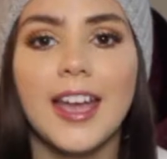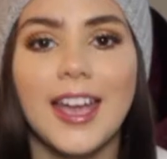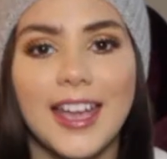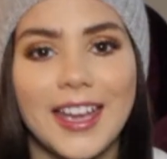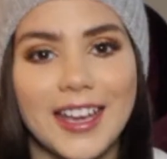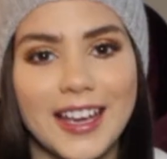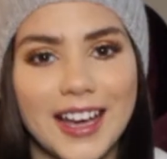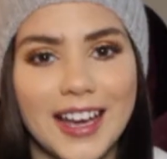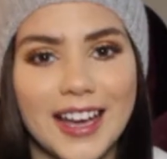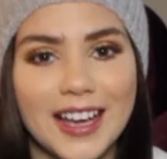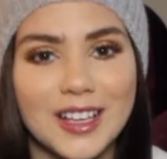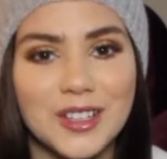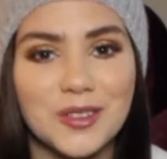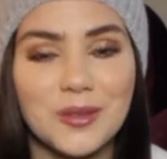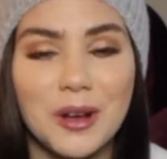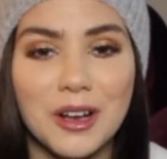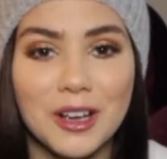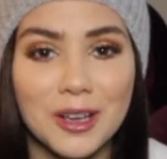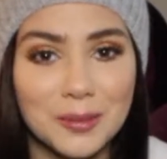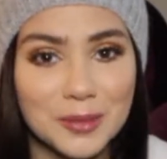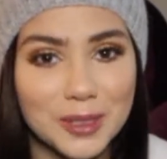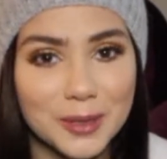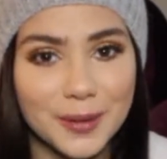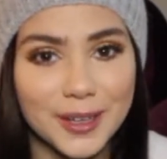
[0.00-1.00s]
Hey guys,
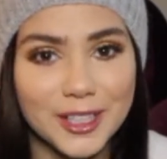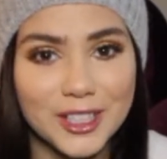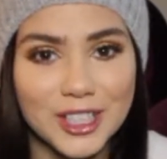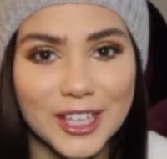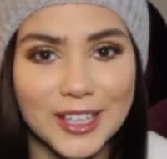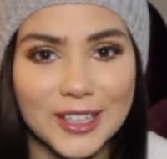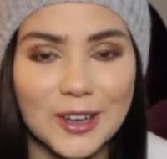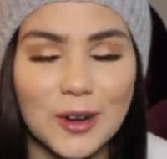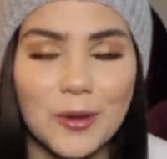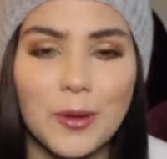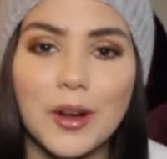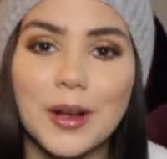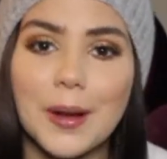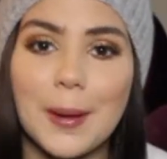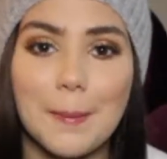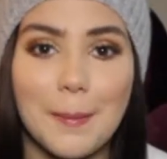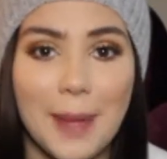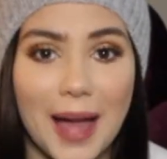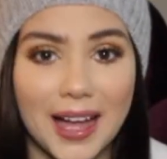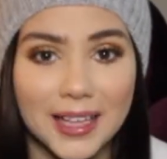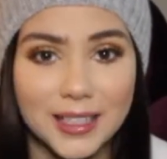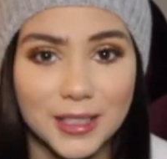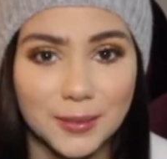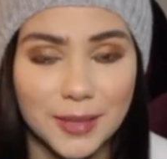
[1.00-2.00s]
welcome to my channel, welcome
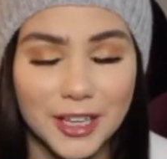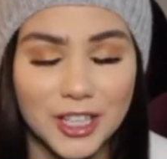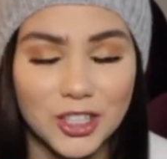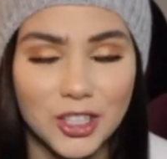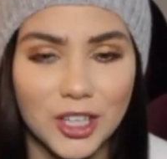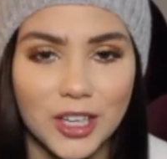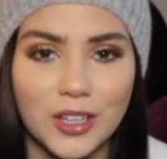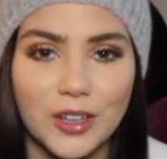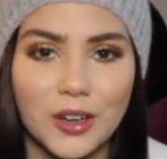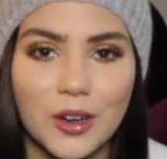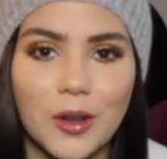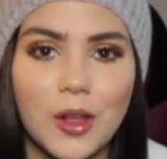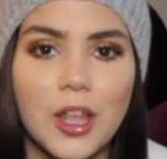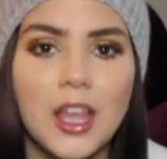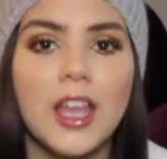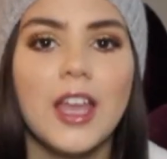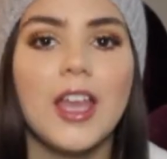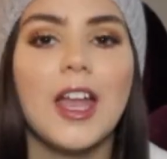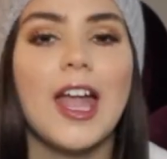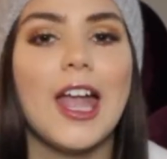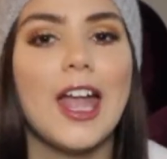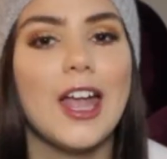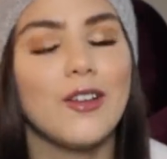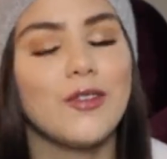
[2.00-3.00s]
back to my channel.
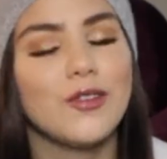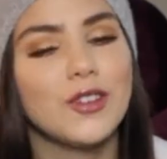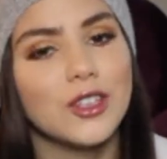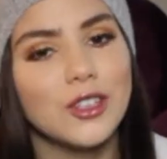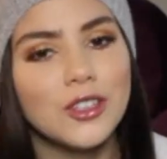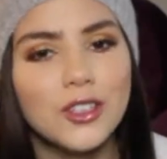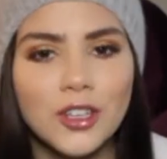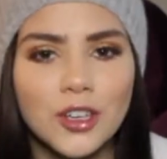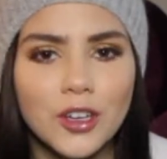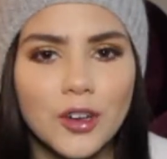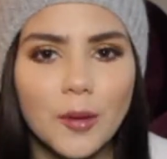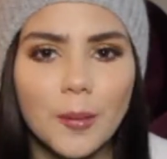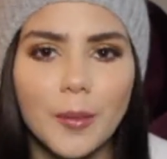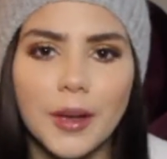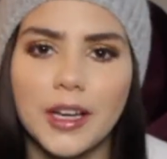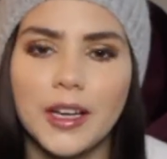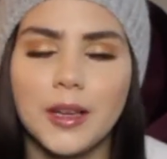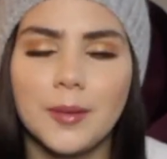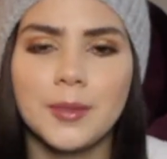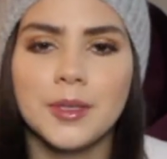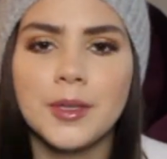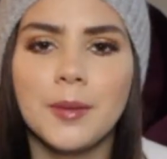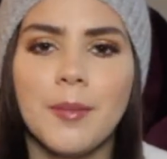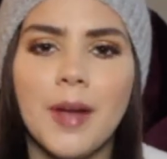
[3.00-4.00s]
If you're new, my
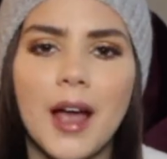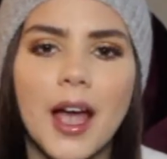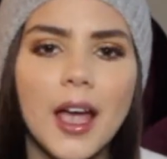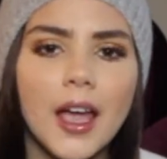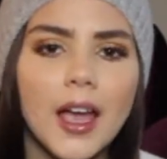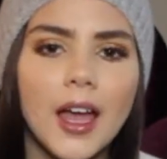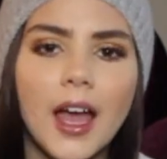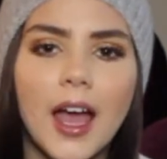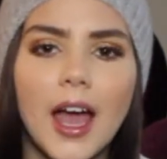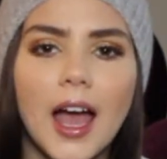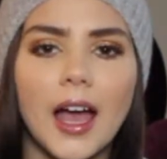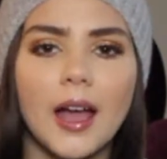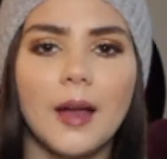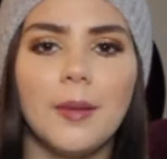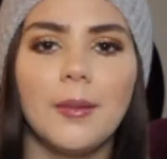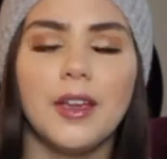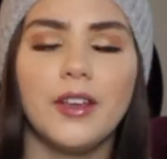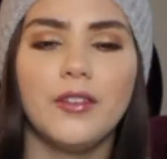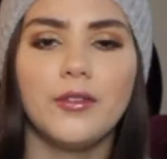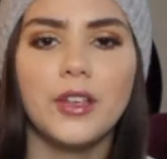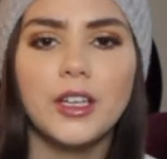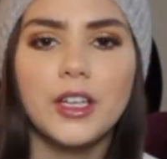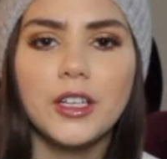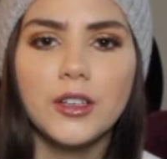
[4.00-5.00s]
name is Amaya. I
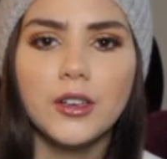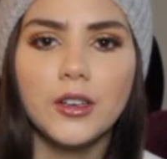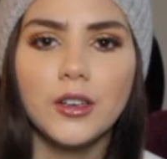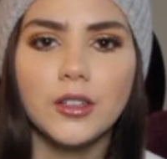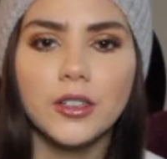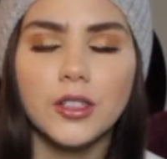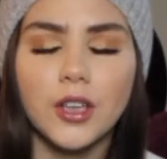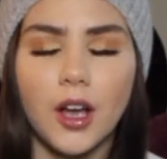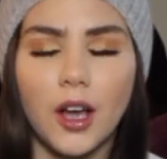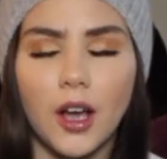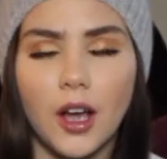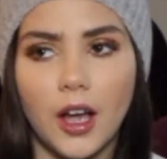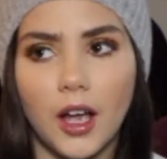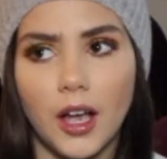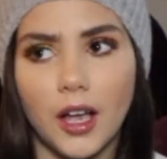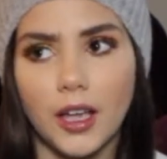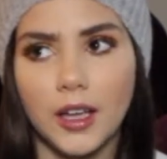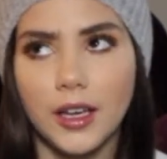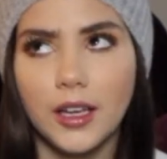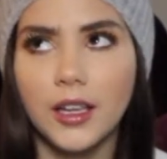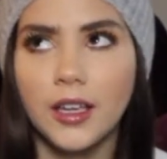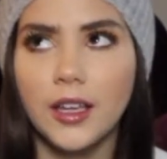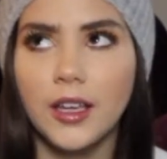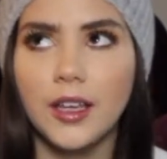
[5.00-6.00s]
make videos
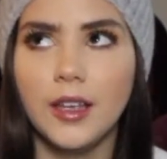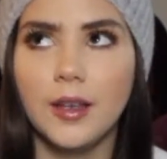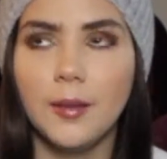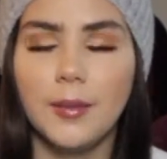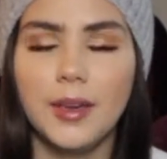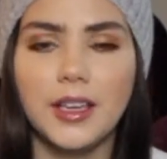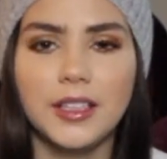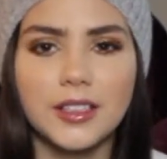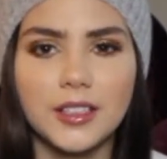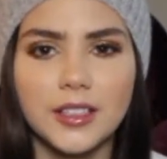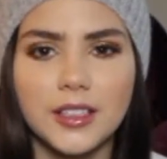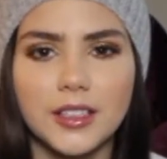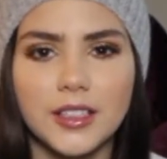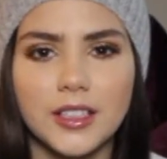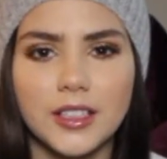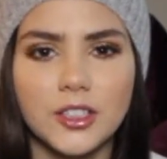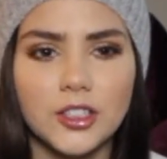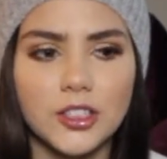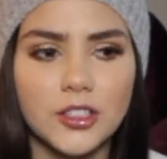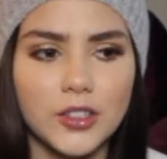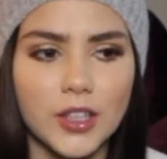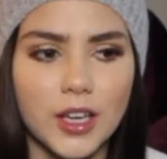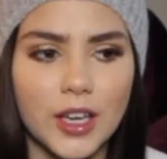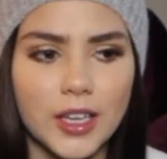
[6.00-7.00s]
on basically
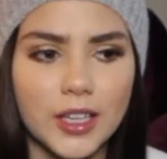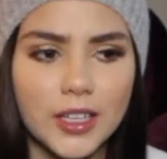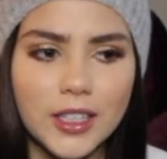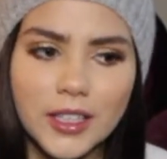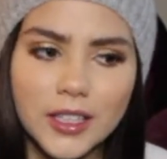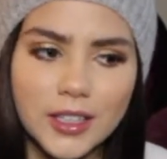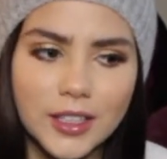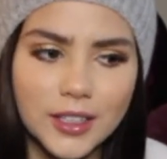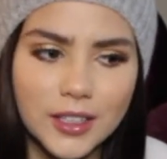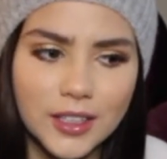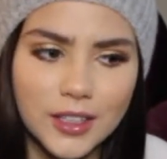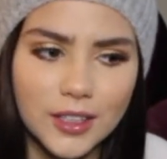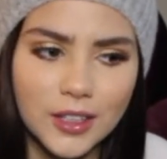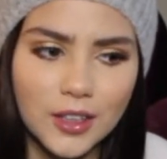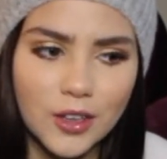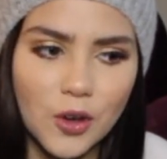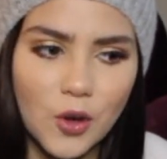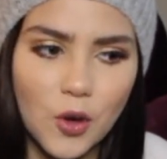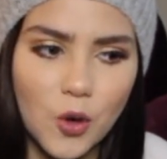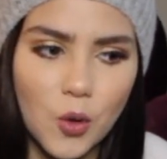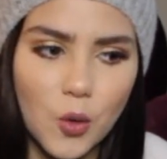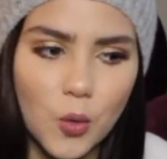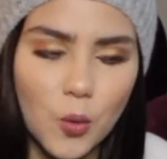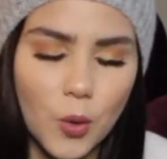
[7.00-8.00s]
just like
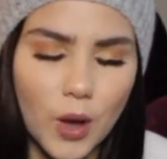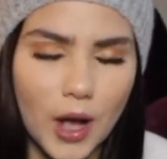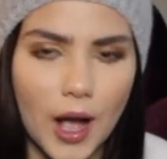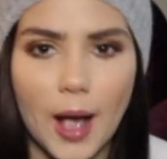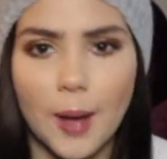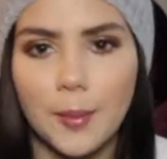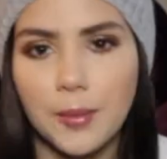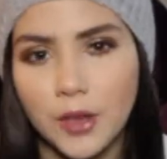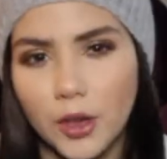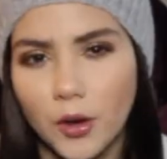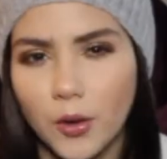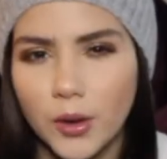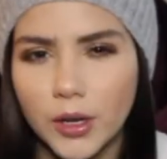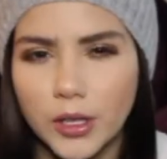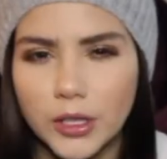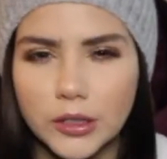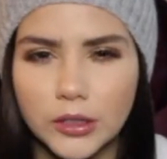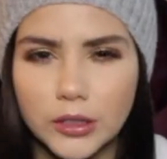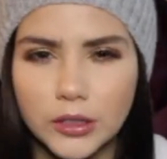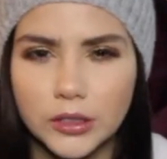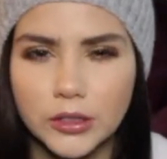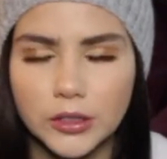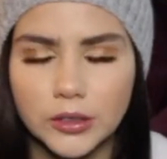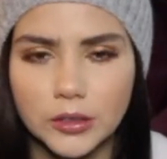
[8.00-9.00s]
what I'm going
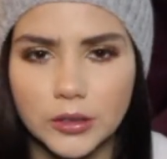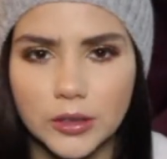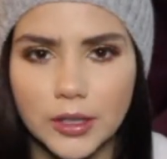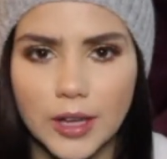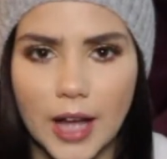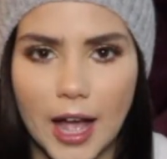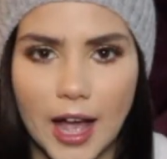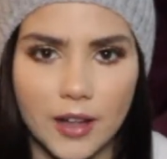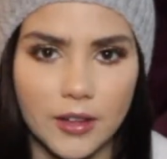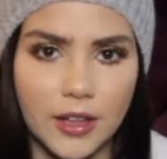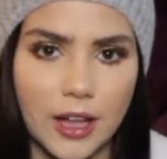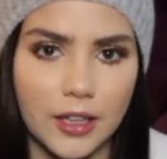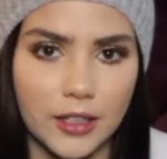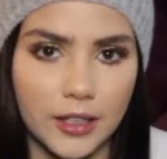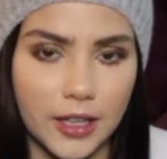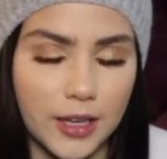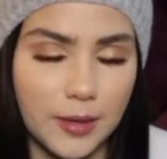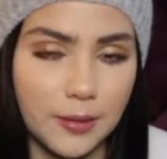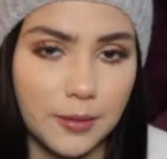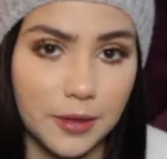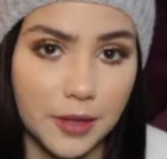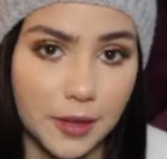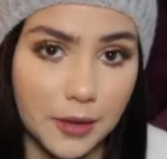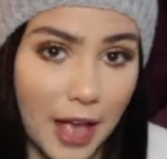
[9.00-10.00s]
through,
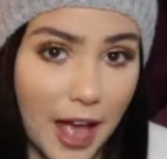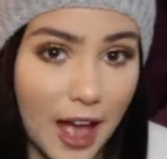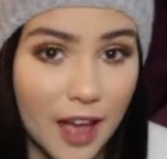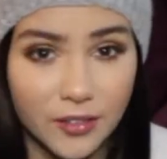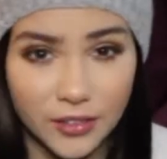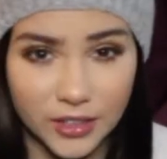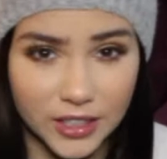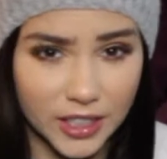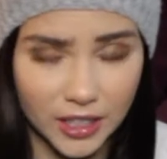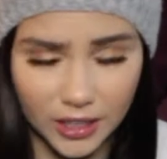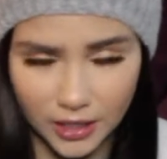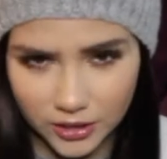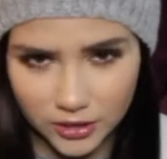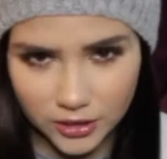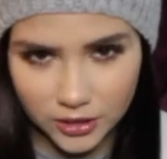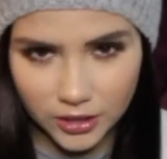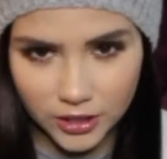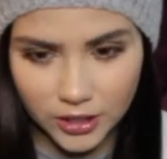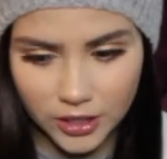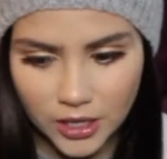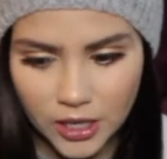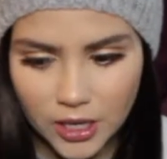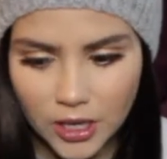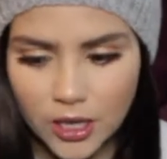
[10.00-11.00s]
like having
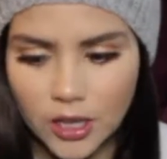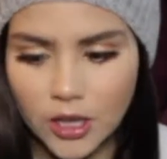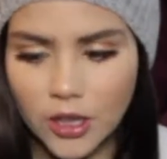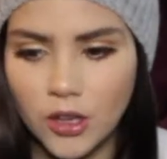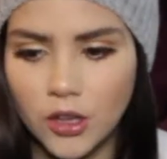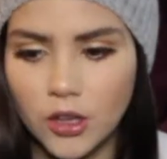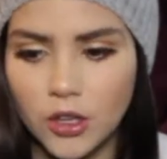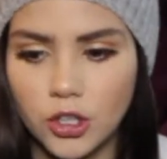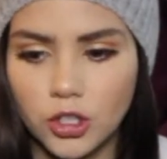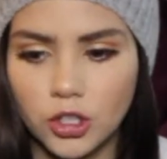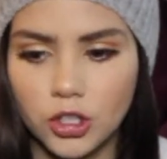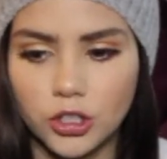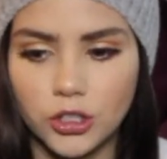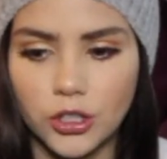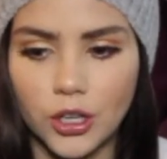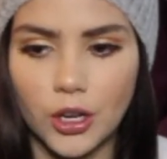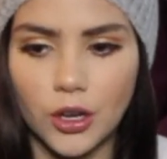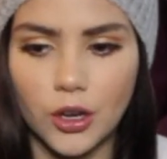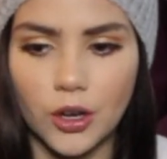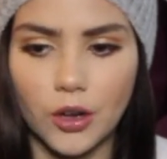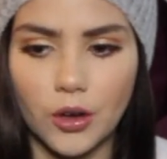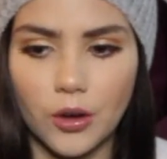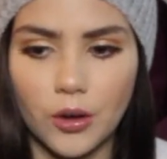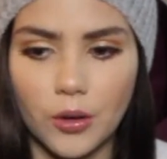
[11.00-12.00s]
cancer.
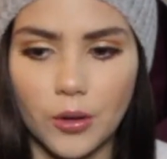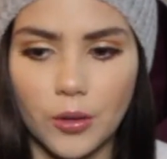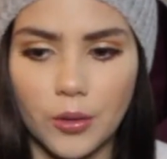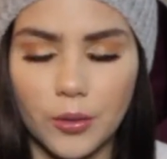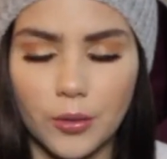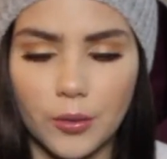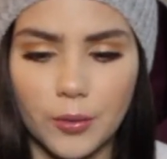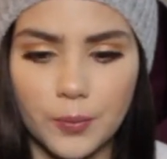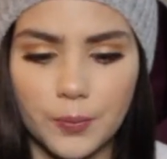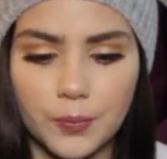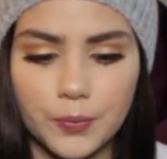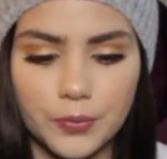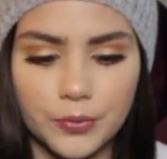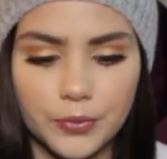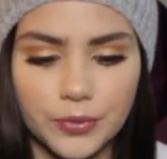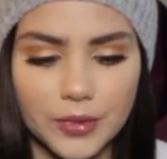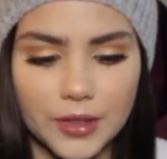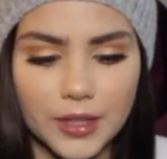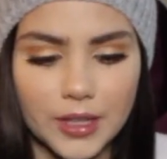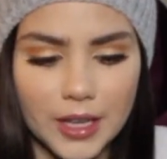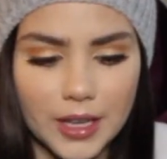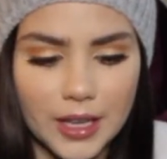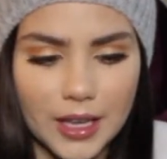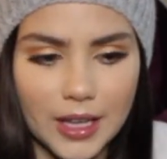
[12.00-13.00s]
So
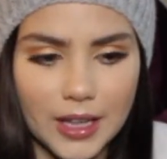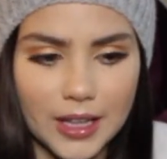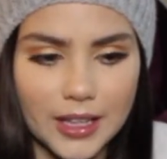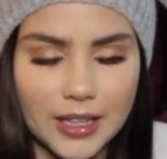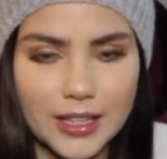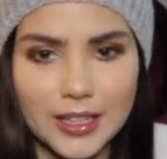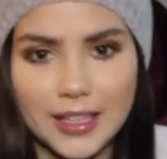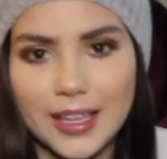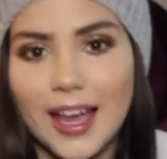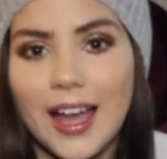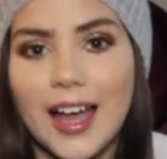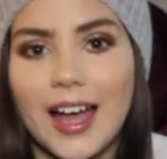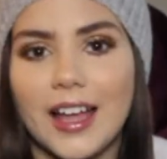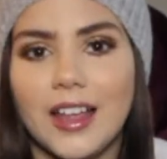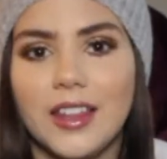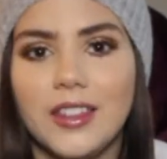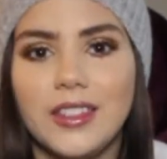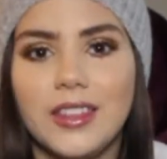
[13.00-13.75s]
yeah.